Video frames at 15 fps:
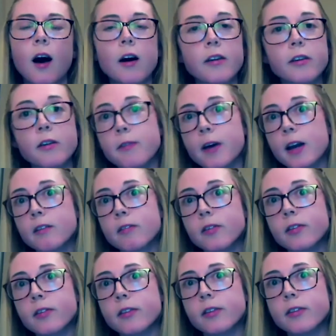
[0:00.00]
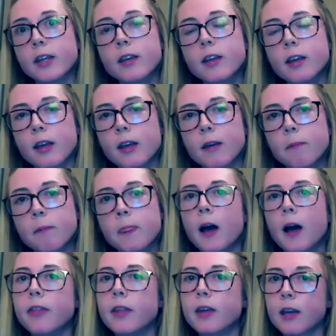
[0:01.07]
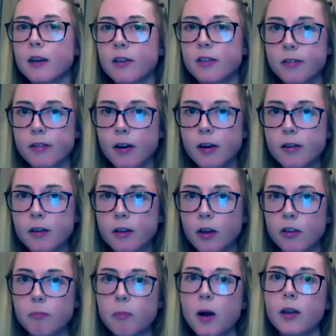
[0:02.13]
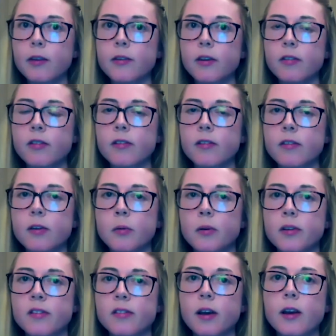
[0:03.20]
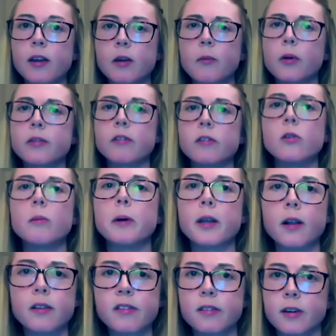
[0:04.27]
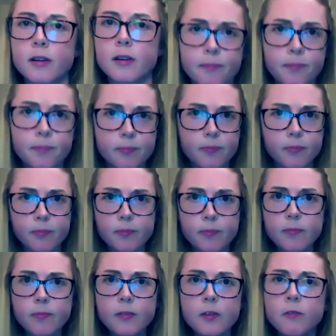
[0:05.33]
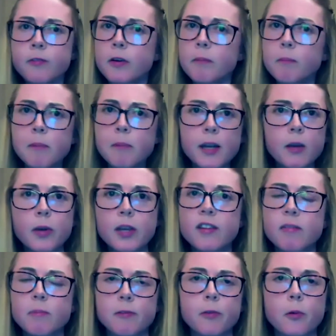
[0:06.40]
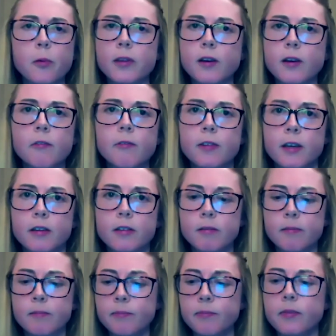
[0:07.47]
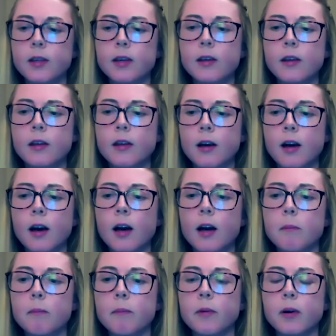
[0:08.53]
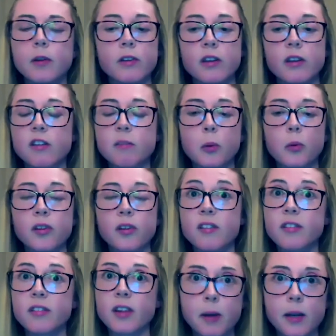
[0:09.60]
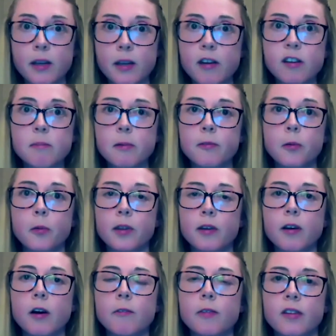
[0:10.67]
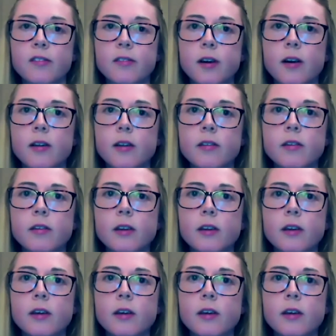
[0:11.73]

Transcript: How did it factor into the thinking? I think it concerned a lot of politicians who were deciding what to do about Ulster for many weeks before the conflict. Indeed, I suppose you can say many years before the conflict started,